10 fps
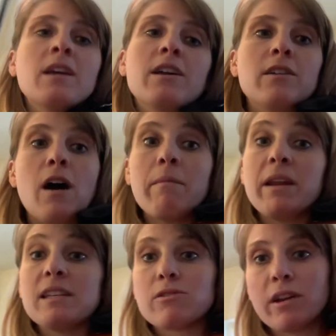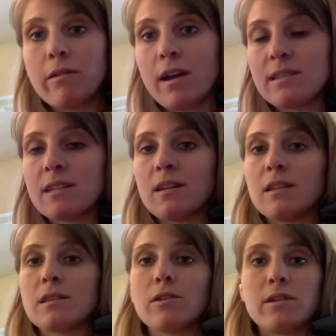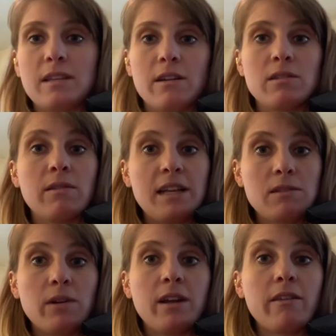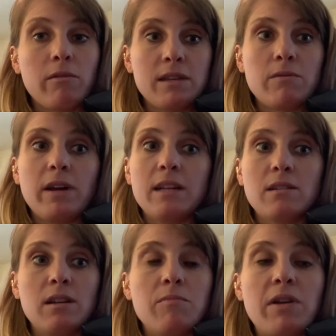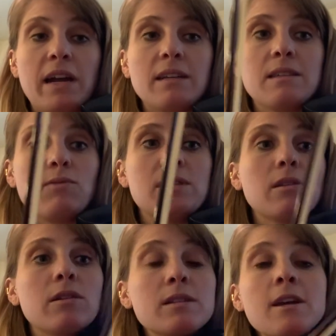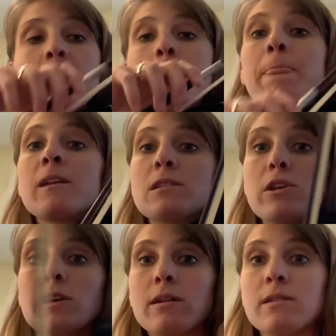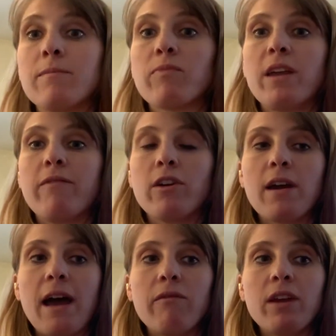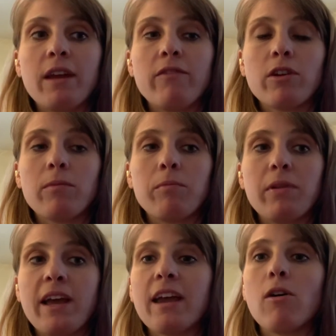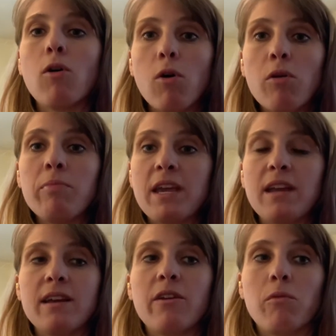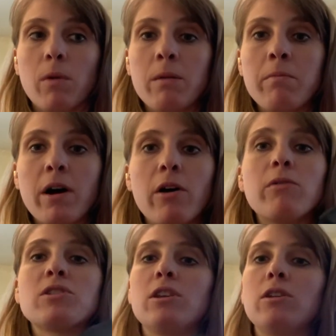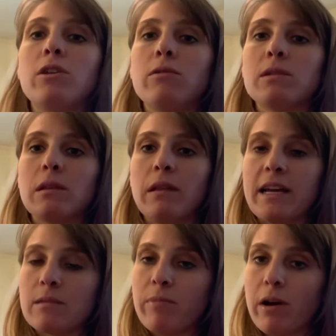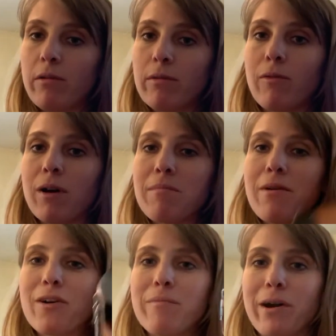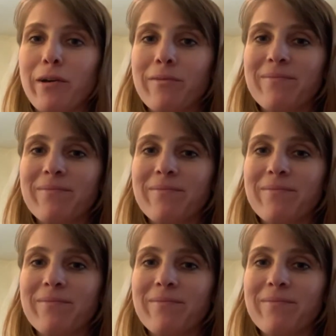Not many string crossings on the slurs here, so that's another reason why it's good to practice with slurs. Slurs, if you're playing a whole beat in one bow, should you use less bow or more bow?